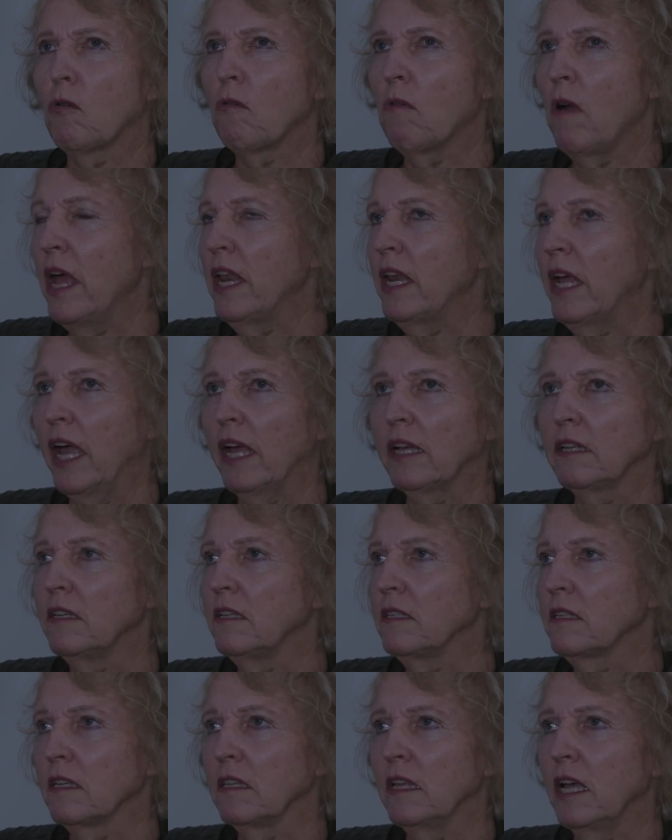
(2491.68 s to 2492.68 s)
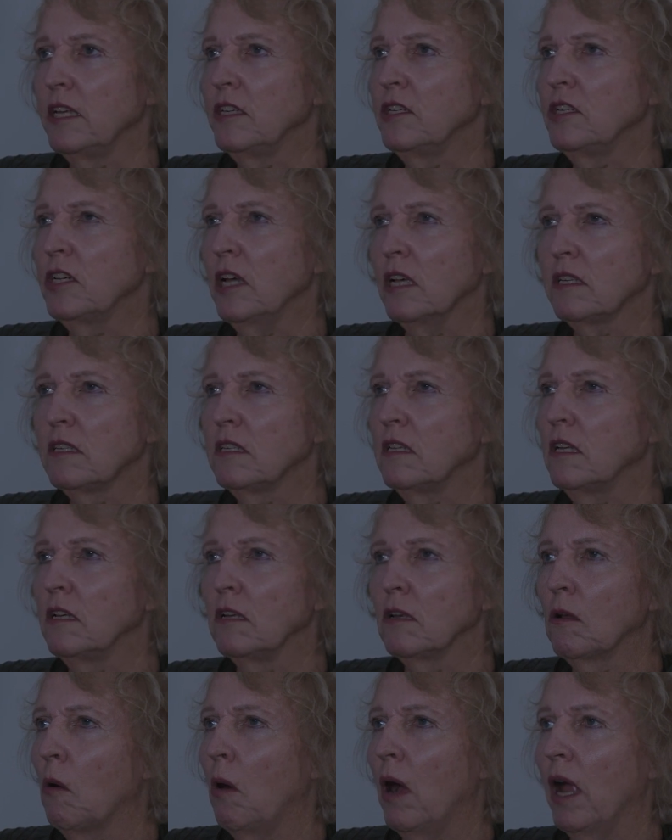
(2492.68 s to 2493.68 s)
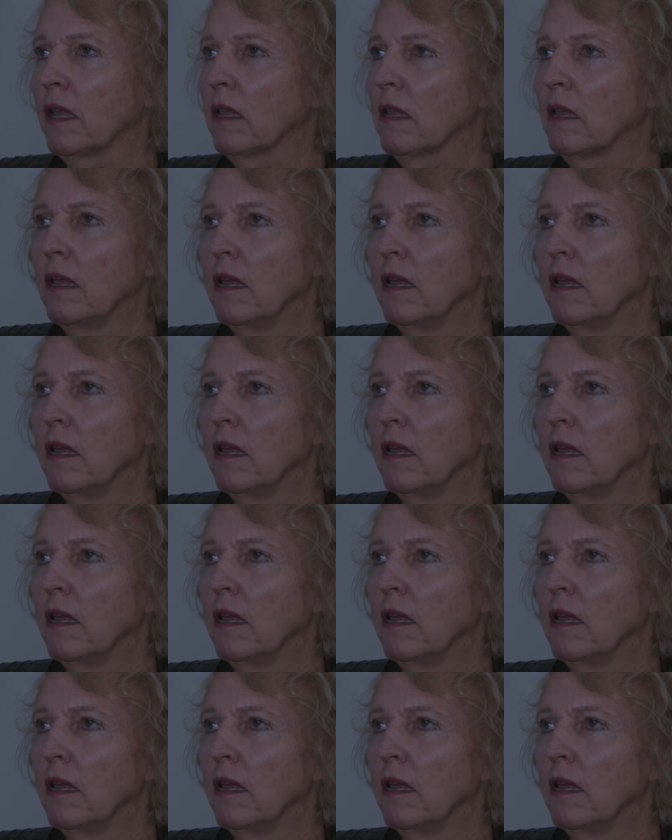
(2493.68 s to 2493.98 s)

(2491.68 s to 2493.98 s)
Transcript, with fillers: Great actors, and Gosh. just didn't quite.